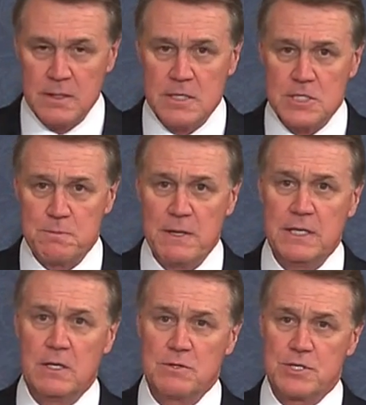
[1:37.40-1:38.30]

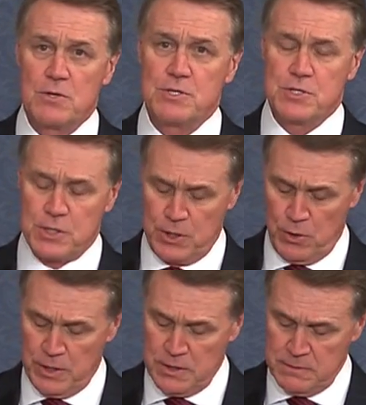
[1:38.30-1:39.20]
spending on Social
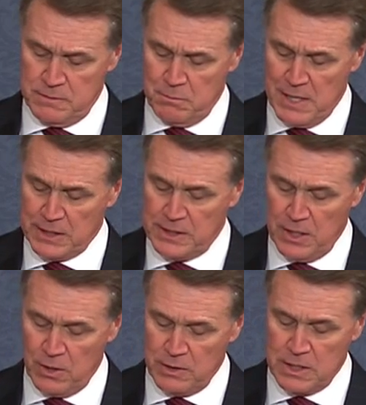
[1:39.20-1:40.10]
Security,
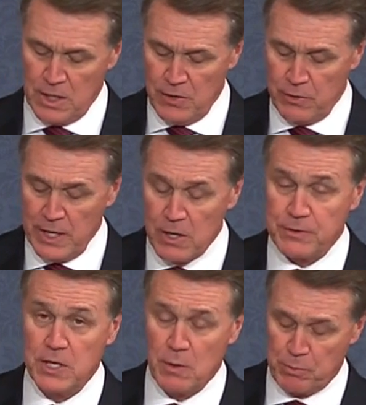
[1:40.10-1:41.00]
Medicare, and other
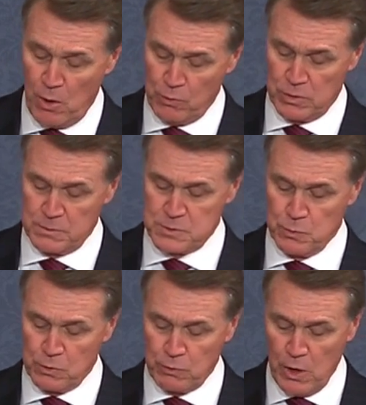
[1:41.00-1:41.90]
health care programs
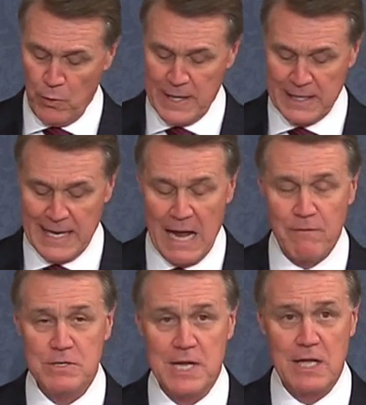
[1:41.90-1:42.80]
will grow at an
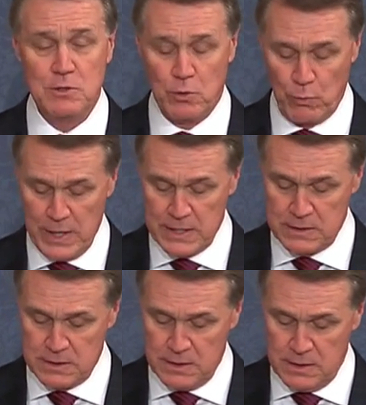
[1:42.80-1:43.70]
average annual rate
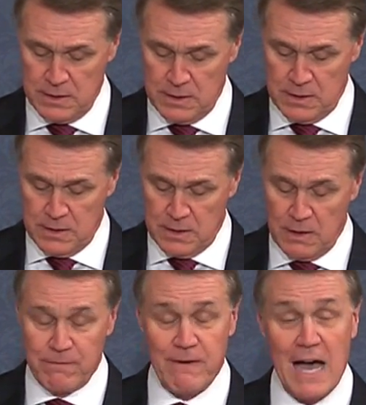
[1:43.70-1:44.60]

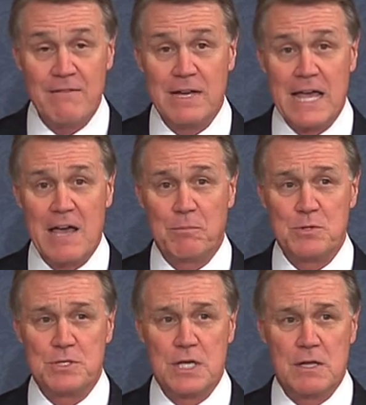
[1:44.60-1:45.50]
of
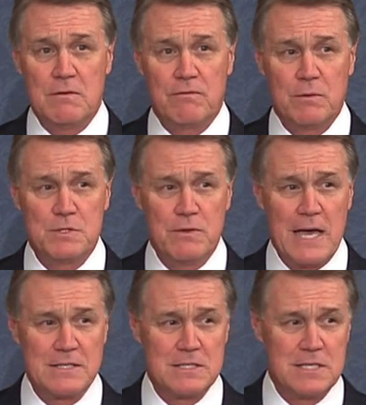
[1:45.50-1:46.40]
5.5% from
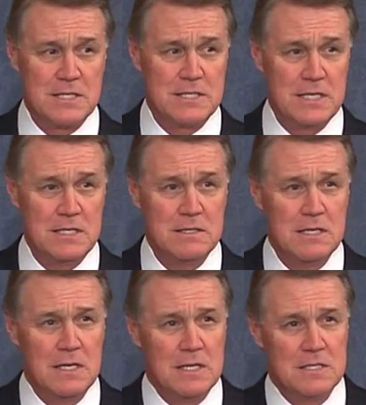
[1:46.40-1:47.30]
2016
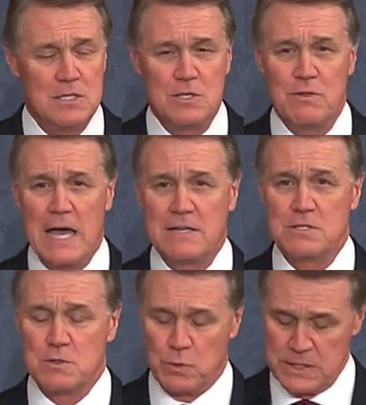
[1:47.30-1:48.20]
to
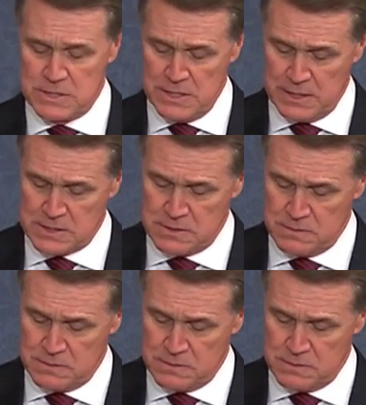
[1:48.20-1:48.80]
2026,